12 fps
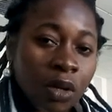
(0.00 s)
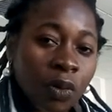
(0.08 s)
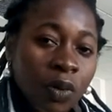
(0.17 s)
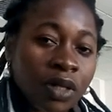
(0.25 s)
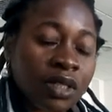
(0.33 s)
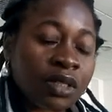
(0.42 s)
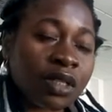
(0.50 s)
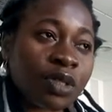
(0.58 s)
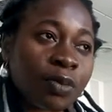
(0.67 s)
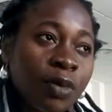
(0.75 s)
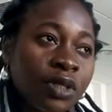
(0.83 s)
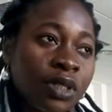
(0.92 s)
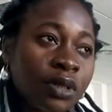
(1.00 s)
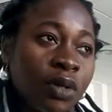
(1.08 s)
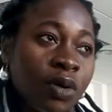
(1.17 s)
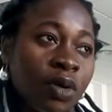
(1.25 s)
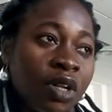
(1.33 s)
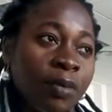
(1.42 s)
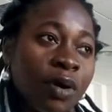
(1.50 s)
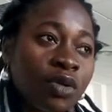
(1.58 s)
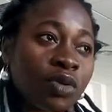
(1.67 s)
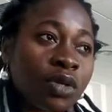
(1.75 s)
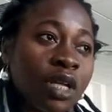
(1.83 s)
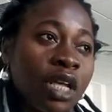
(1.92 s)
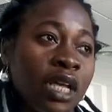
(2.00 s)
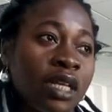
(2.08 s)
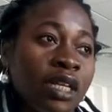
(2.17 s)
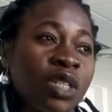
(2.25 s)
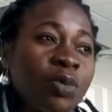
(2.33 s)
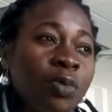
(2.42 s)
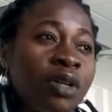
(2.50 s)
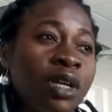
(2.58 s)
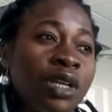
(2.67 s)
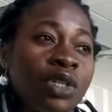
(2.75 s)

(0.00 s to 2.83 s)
What is this model all about? This model